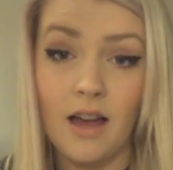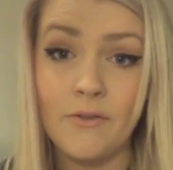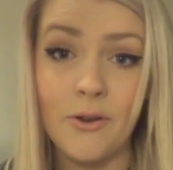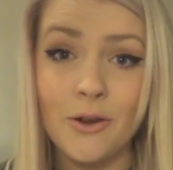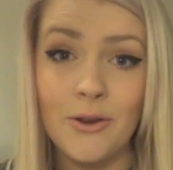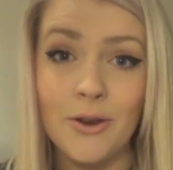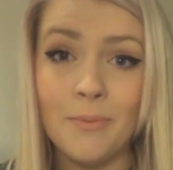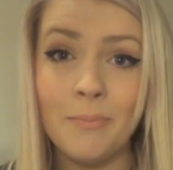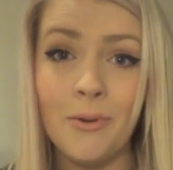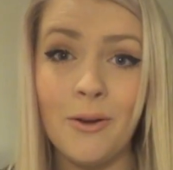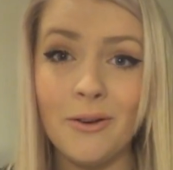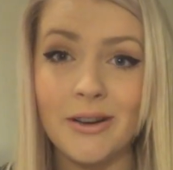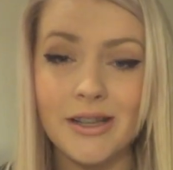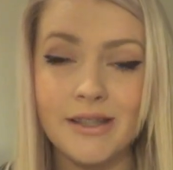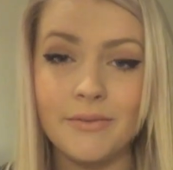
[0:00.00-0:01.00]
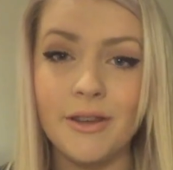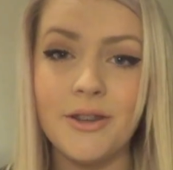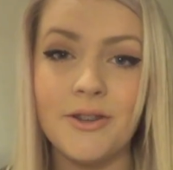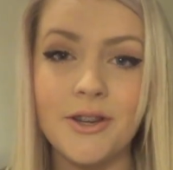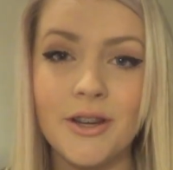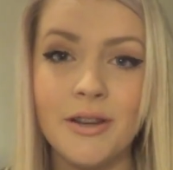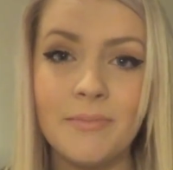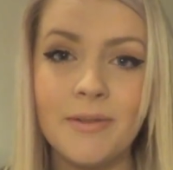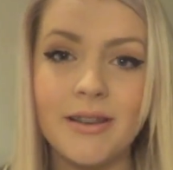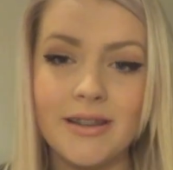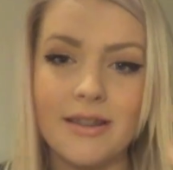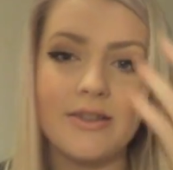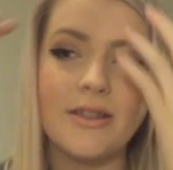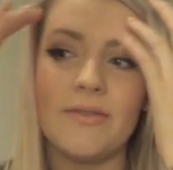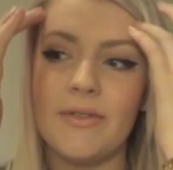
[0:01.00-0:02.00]
I've got a new blog because of YouTube,
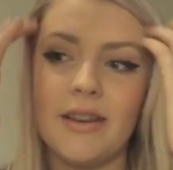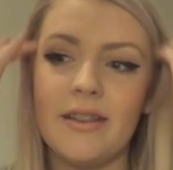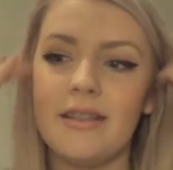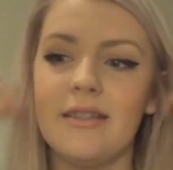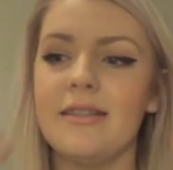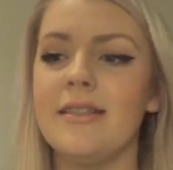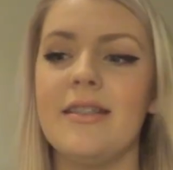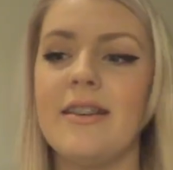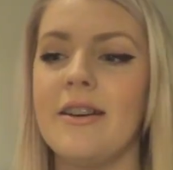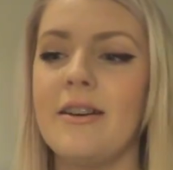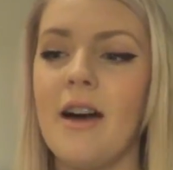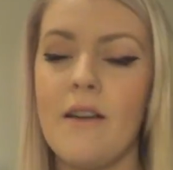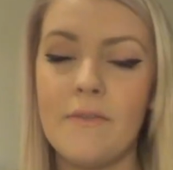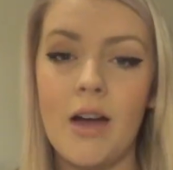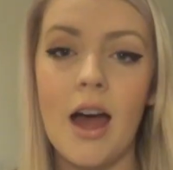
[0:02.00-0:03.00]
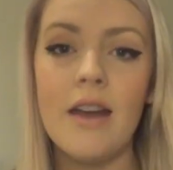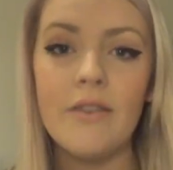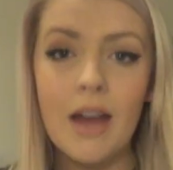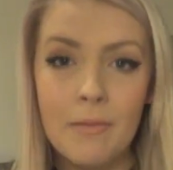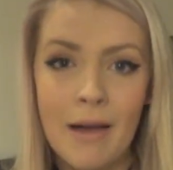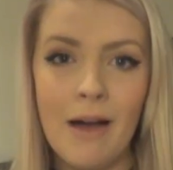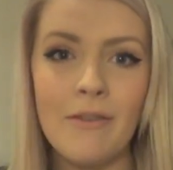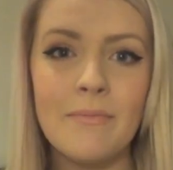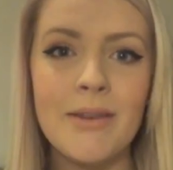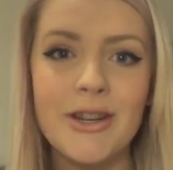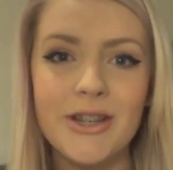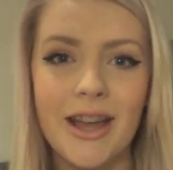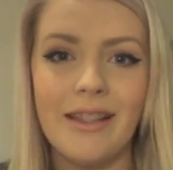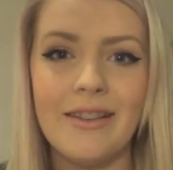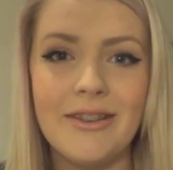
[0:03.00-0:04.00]
because I just figured, you know, I've kind of come out of my
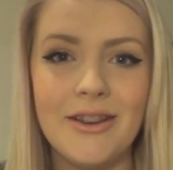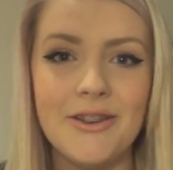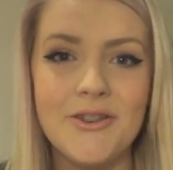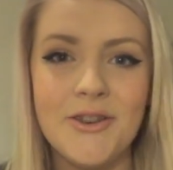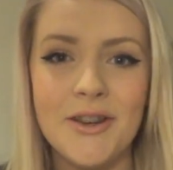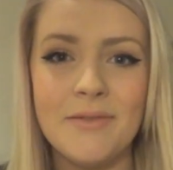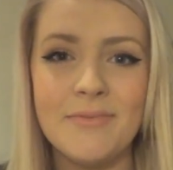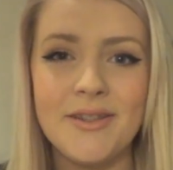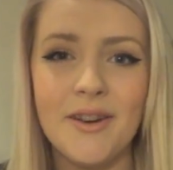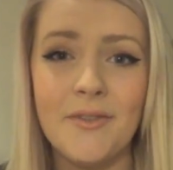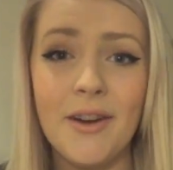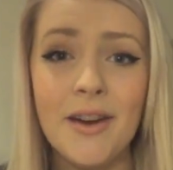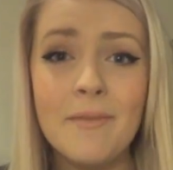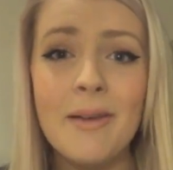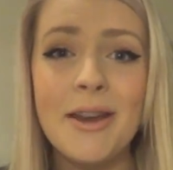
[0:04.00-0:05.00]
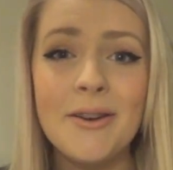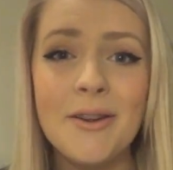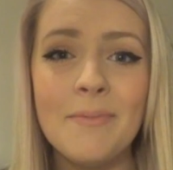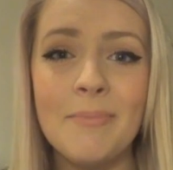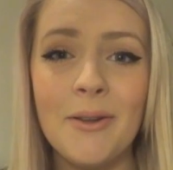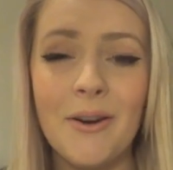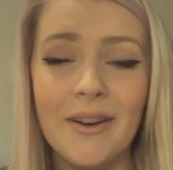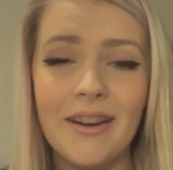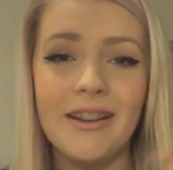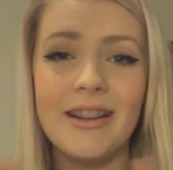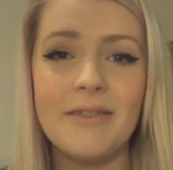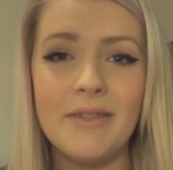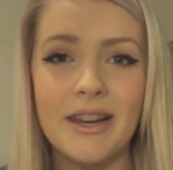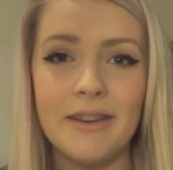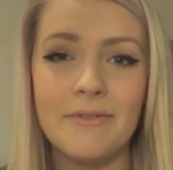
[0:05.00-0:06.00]
shell on YouTube, so I've kind of made a new blog. I'll
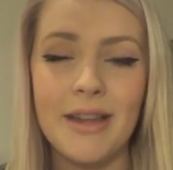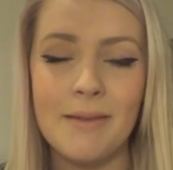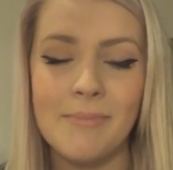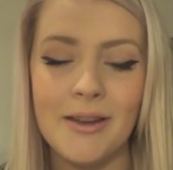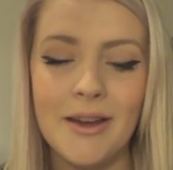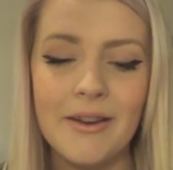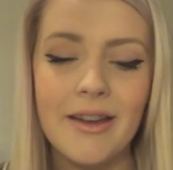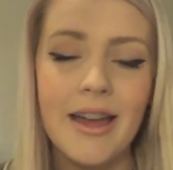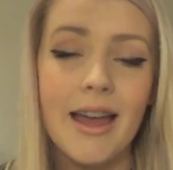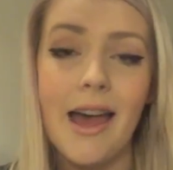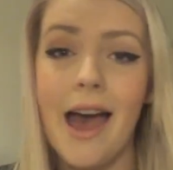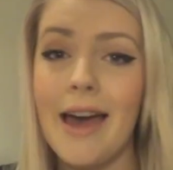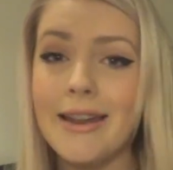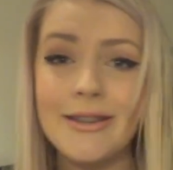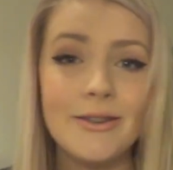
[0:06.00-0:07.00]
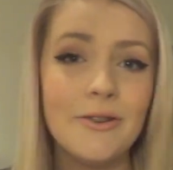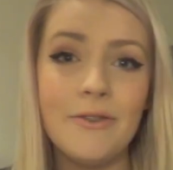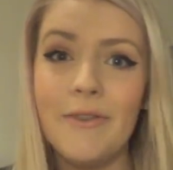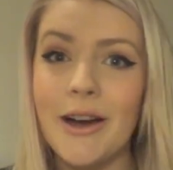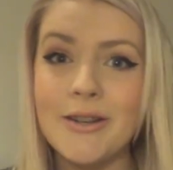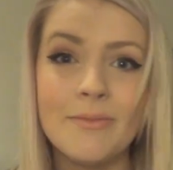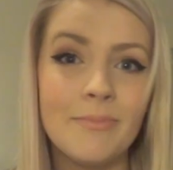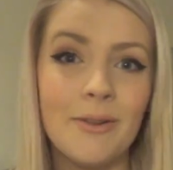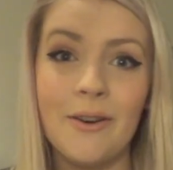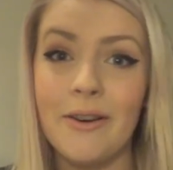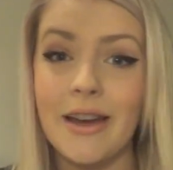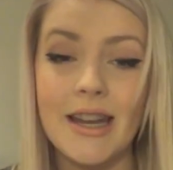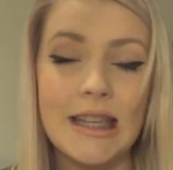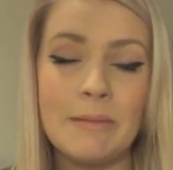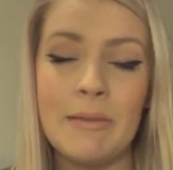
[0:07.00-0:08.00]
leave the link for that below, and it's a new fashion
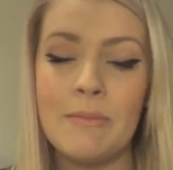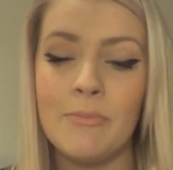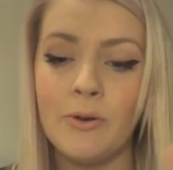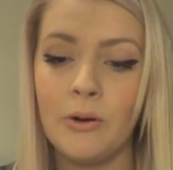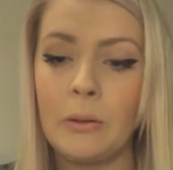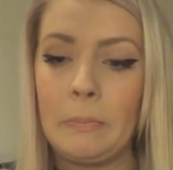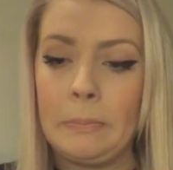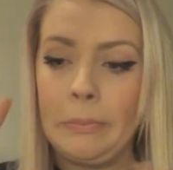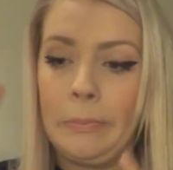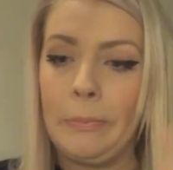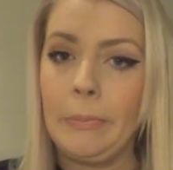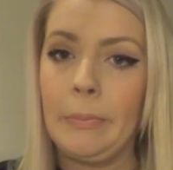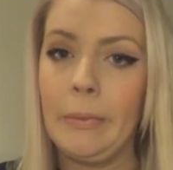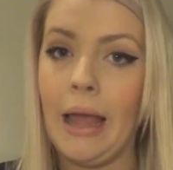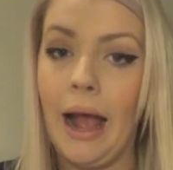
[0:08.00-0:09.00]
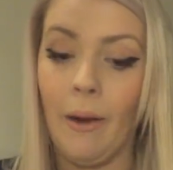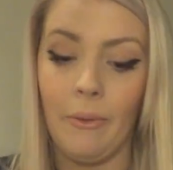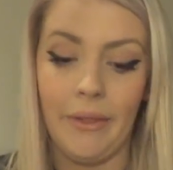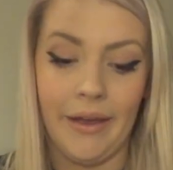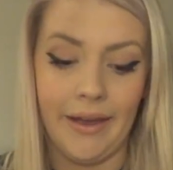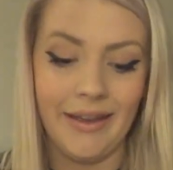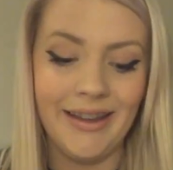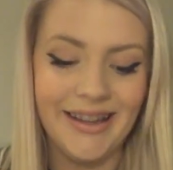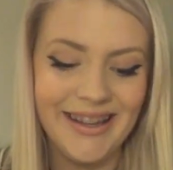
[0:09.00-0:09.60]
blog, and it's a bit more out there.